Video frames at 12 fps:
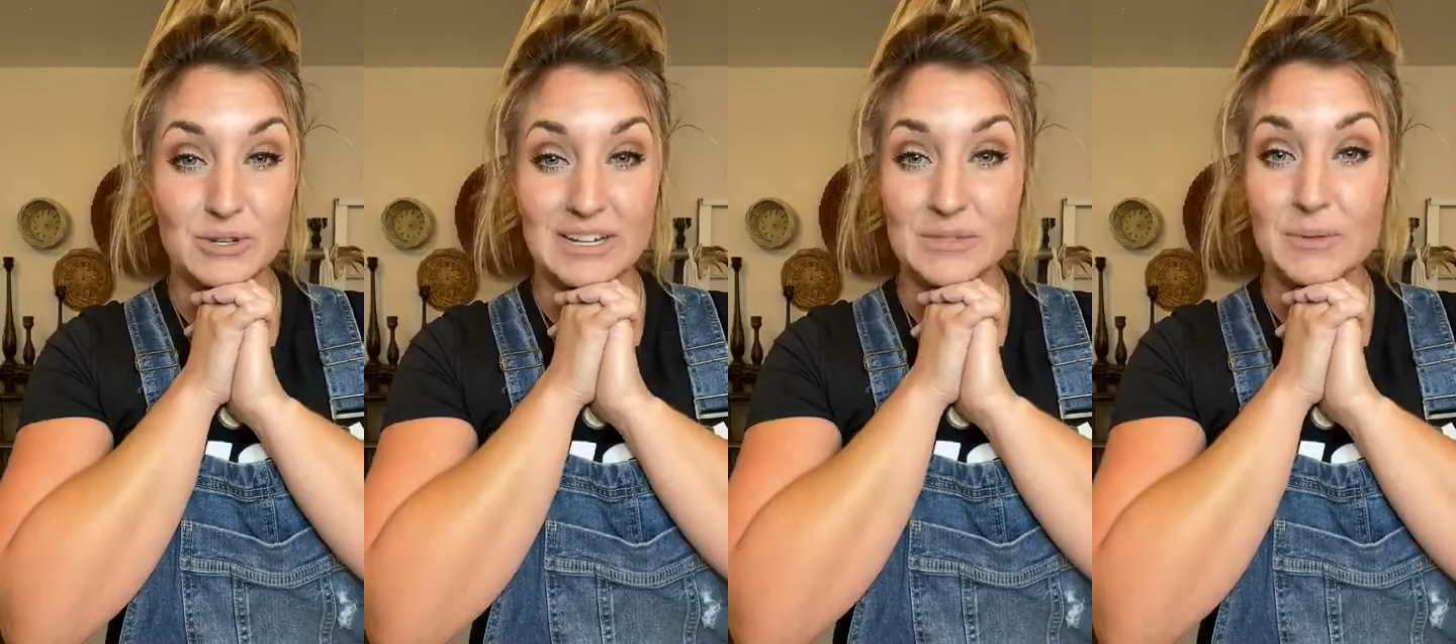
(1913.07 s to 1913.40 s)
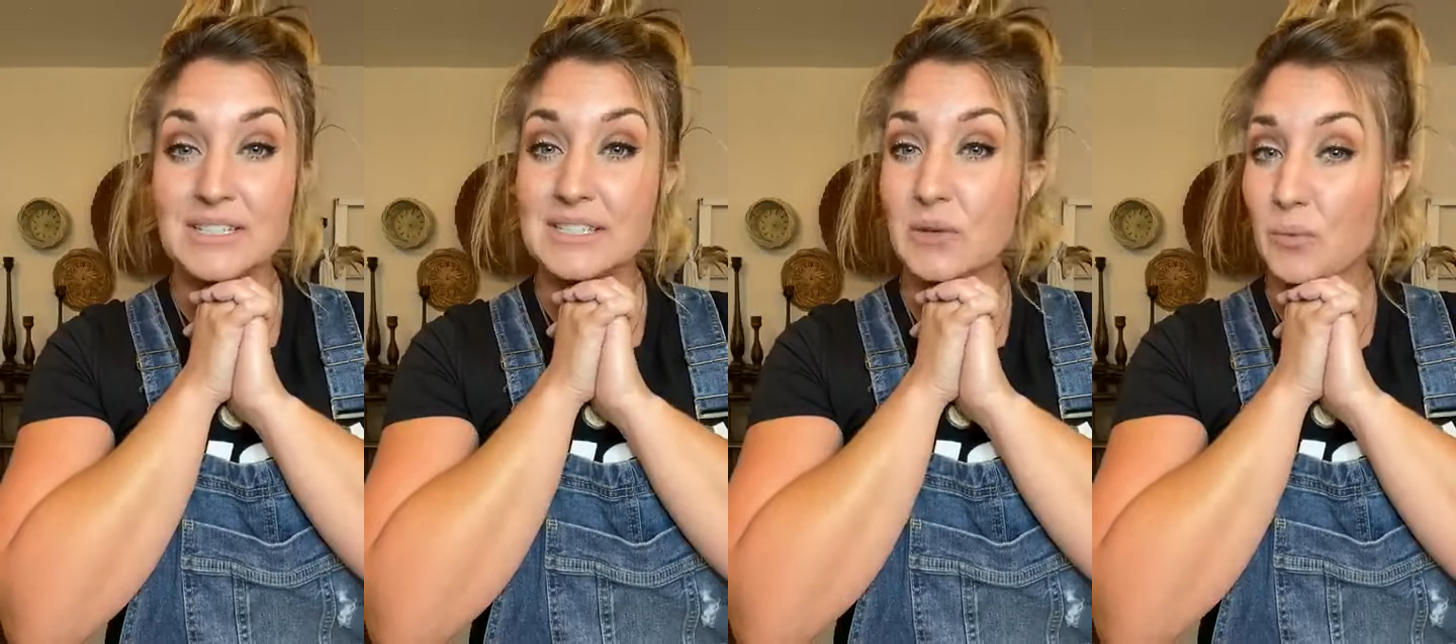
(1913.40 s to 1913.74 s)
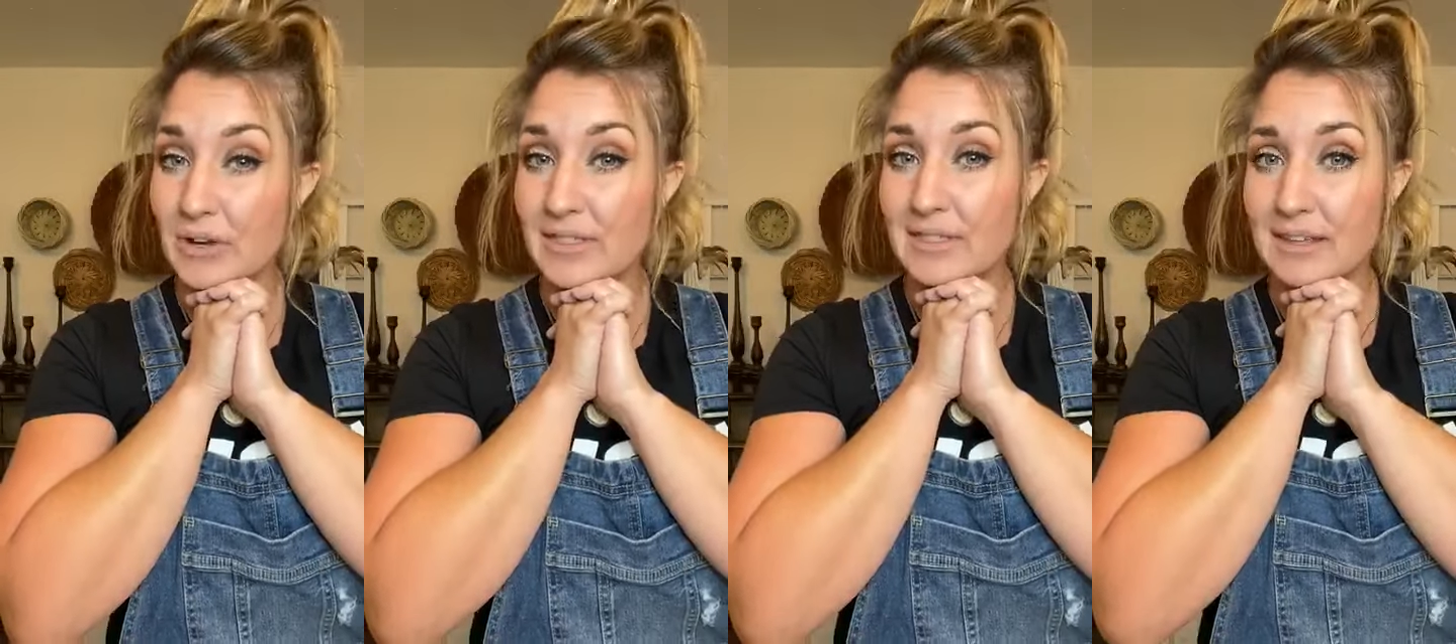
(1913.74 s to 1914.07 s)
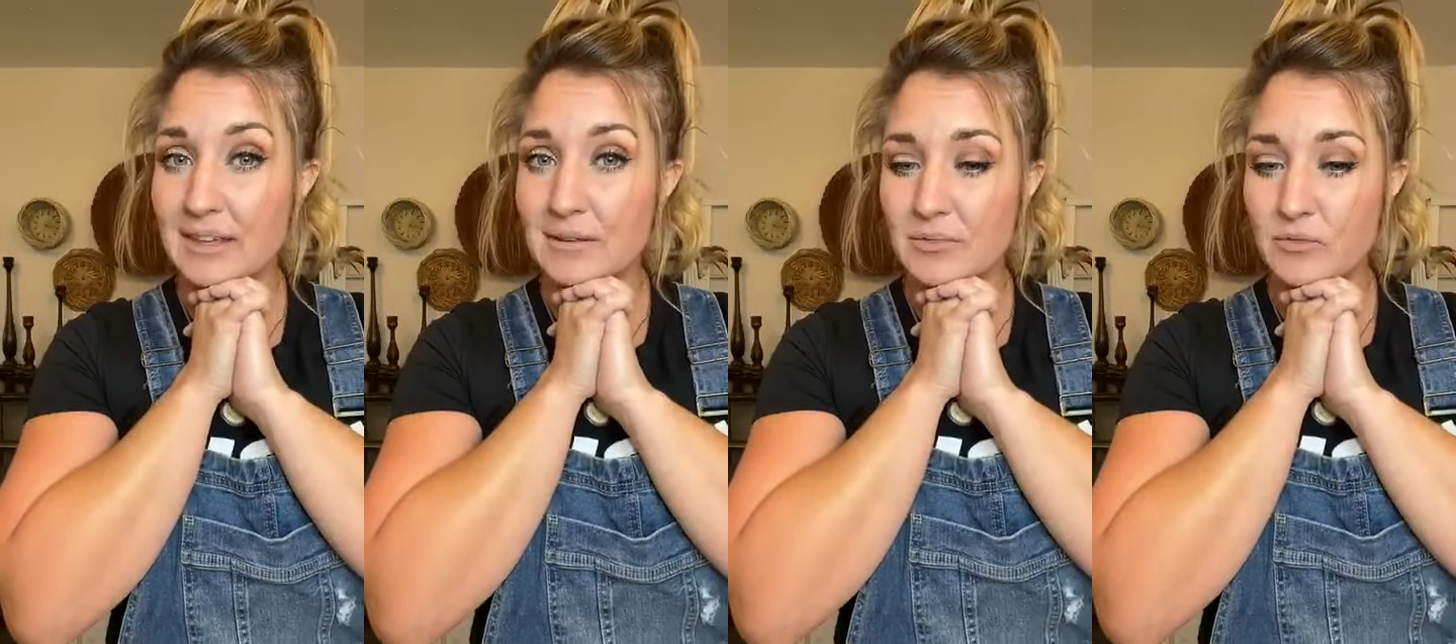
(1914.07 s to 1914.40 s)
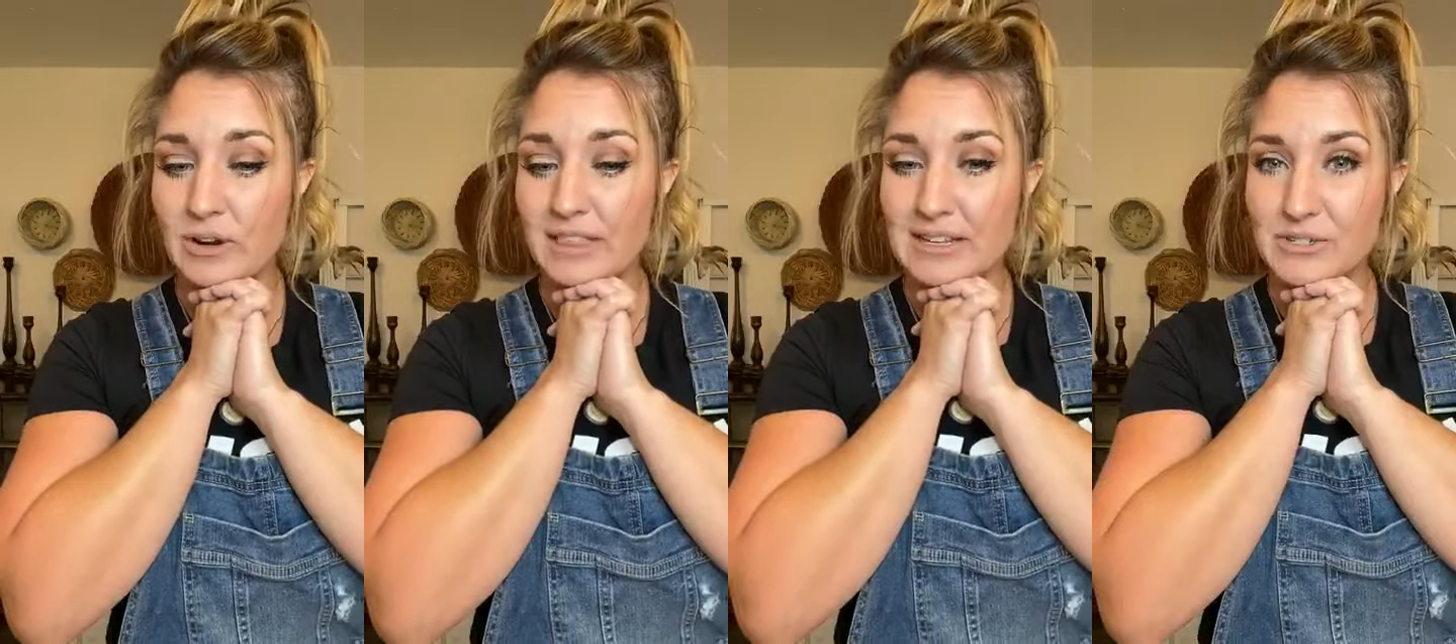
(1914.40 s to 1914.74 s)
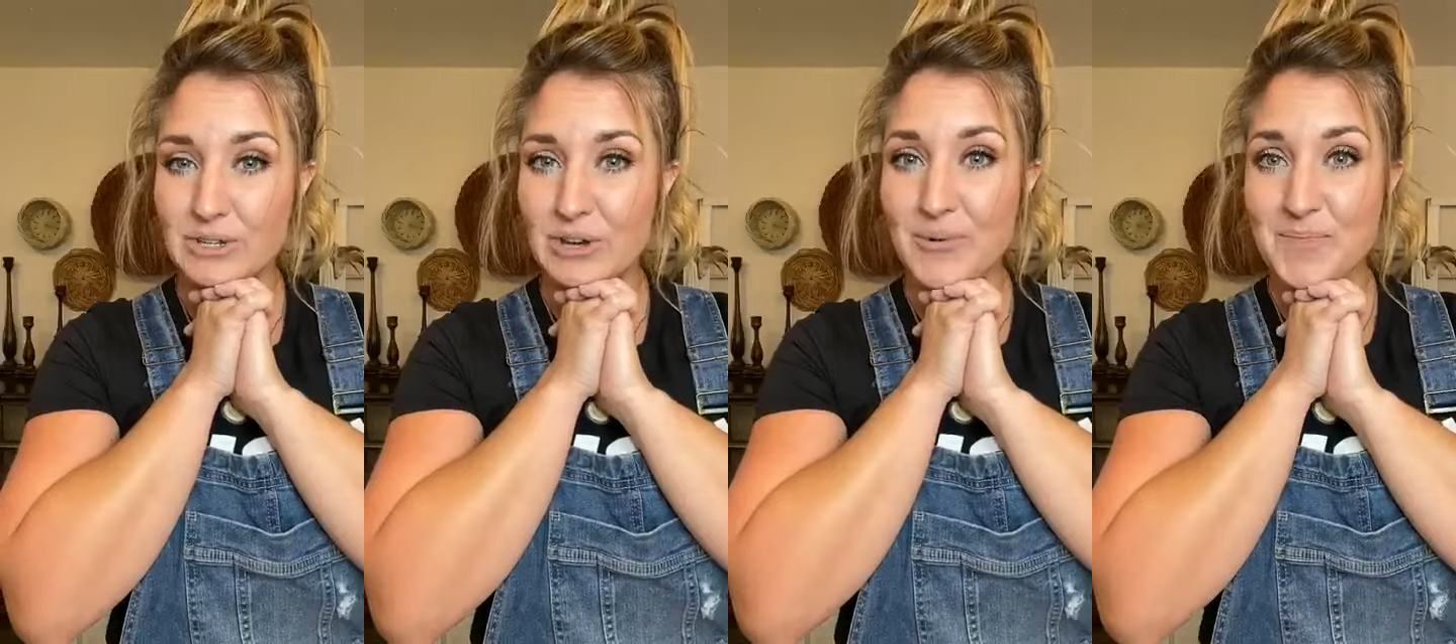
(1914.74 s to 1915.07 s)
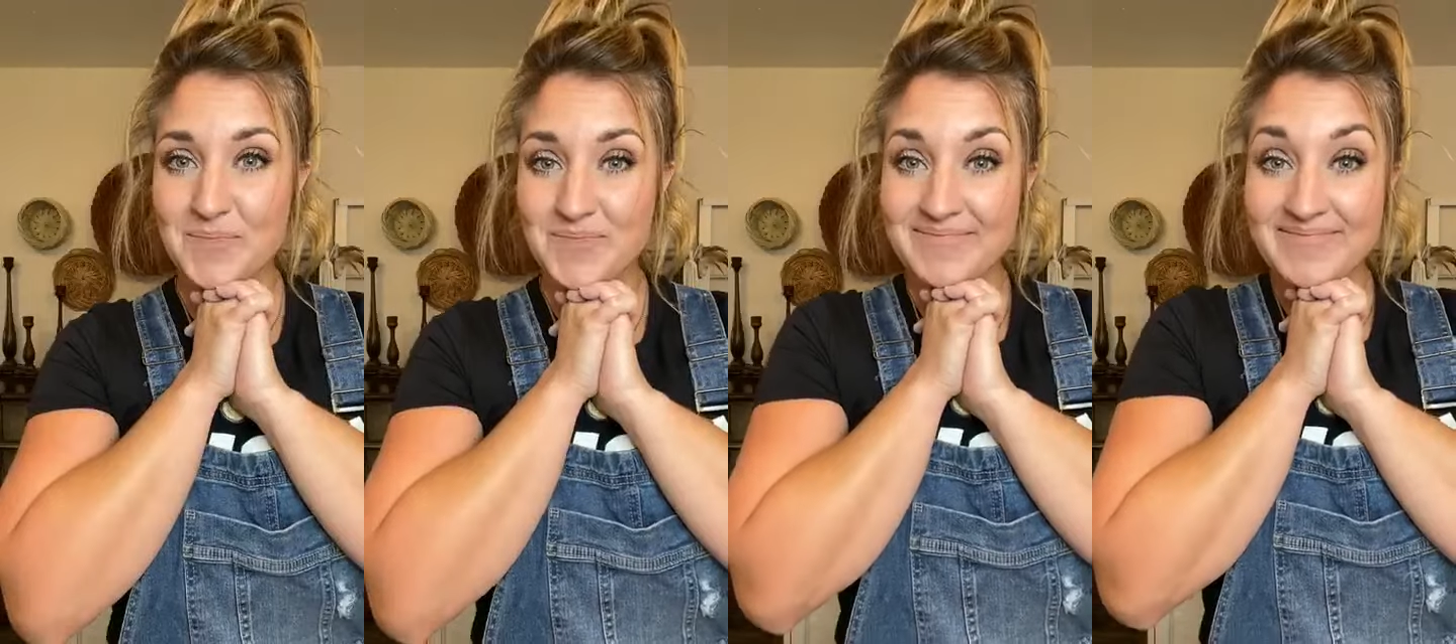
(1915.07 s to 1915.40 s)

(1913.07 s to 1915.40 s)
Do you guys wanna see one thing before I let you go?